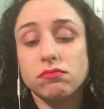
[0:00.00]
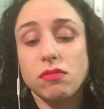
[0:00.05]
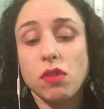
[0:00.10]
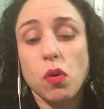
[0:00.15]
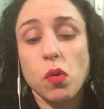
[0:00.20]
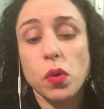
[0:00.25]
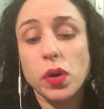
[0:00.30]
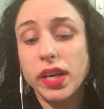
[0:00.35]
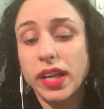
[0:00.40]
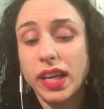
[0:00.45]

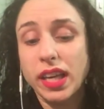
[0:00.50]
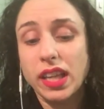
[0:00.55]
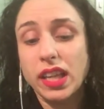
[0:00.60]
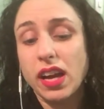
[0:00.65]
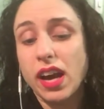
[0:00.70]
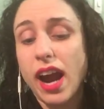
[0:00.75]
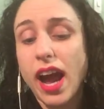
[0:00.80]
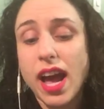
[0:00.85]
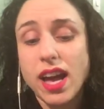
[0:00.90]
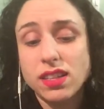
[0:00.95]
working
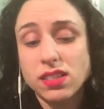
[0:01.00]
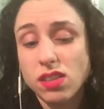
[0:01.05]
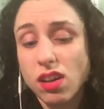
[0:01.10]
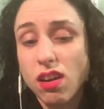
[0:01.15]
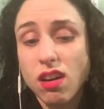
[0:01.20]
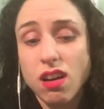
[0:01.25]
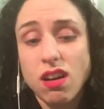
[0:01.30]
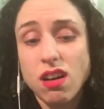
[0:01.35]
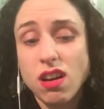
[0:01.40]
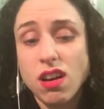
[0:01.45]
their ass
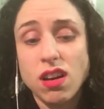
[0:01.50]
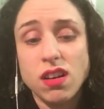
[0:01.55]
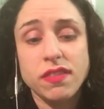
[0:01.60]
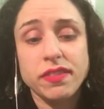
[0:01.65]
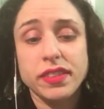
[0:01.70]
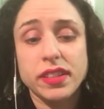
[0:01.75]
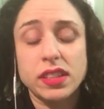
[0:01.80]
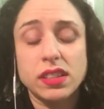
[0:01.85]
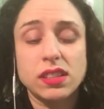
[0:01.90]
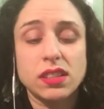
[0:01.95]
off
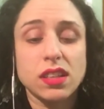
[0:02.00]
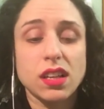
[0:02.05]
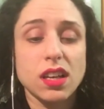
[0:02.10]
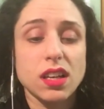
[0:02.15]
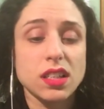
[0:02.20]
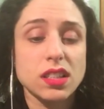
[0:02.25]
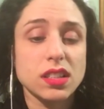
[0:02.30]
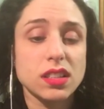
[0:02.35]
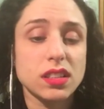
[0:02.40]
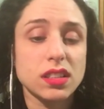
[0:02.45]
and,
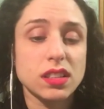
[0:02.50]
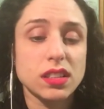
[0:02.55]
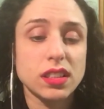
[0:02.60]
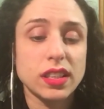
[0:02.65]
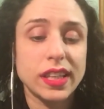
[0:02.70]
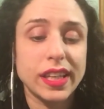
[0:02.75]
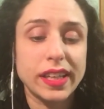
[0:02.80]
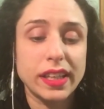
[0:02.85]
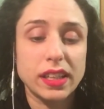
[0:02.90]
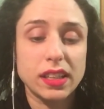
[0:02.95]

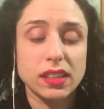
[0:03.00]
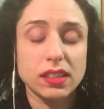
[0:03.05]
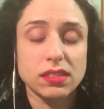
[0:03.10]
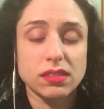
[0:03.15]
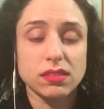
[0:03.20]
like,